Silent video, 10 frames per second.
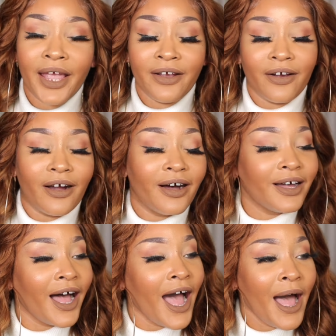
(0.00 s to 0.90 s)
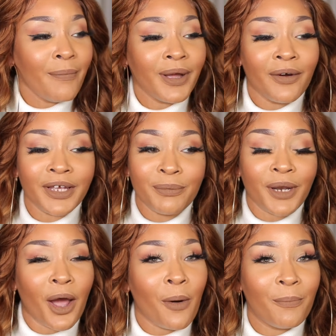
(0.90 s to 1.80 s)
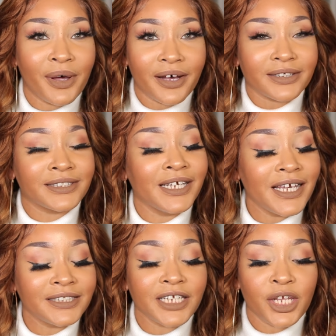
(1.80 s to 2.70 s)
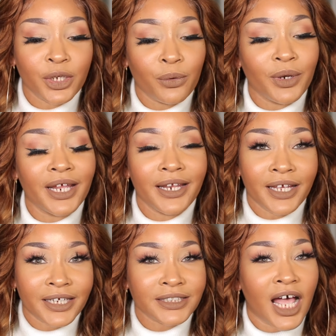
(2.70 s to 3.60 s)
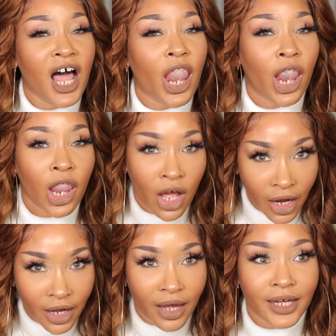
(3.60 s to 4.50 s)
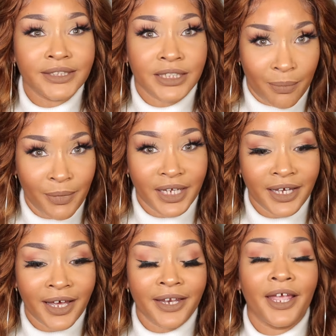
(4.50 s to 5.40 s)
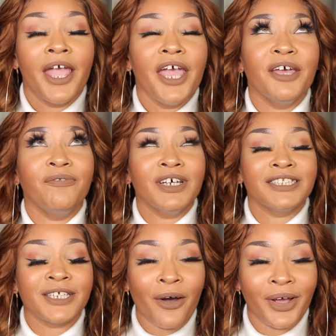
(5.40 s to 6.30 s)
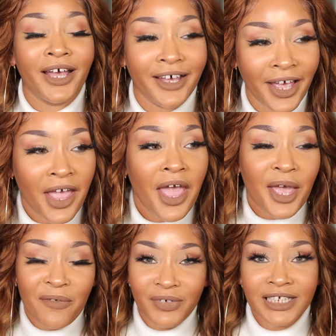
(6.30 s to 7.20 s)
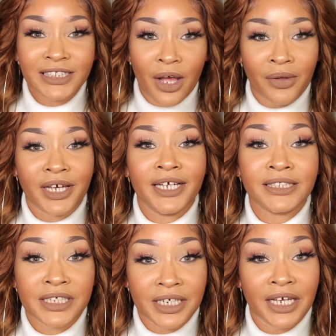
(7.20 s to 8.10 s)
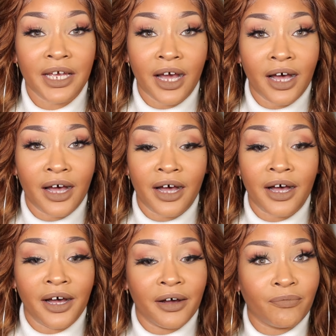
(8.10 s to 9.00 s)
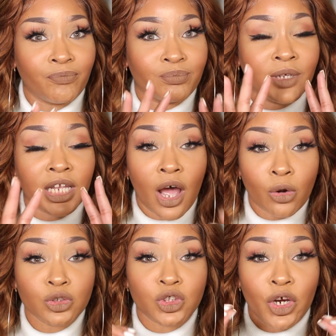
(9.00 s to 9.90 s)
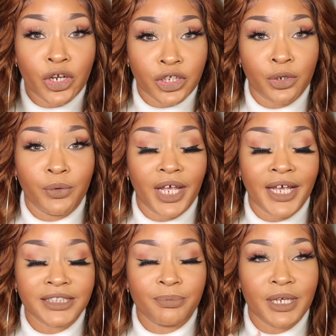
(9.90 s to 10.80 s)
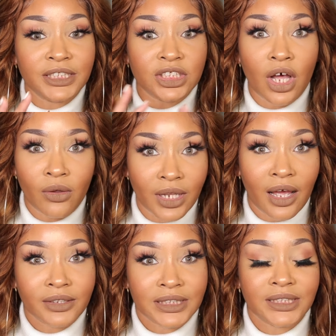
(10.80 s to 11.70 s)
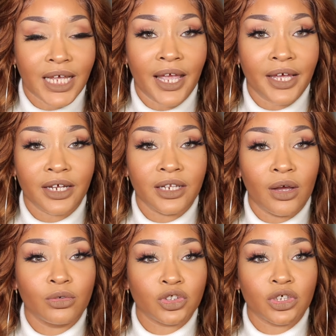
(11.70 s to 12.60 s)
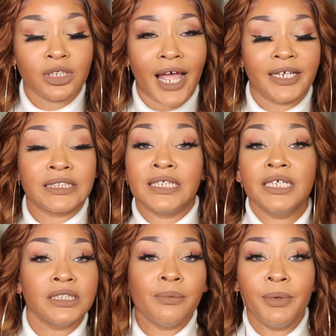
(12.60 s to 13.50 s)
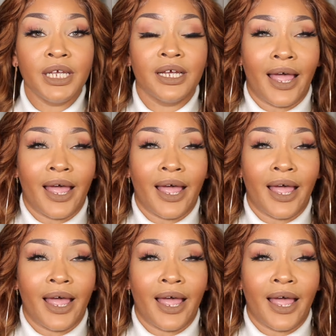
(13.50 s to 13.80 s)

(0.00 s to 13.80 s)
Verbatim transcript: Okay, girl, I'm gonna keep it a whole buck. This unit is a look to me, honey. It feels so good. It feels so good to get a closure unit. It has been so long since I had a closure like sent to me.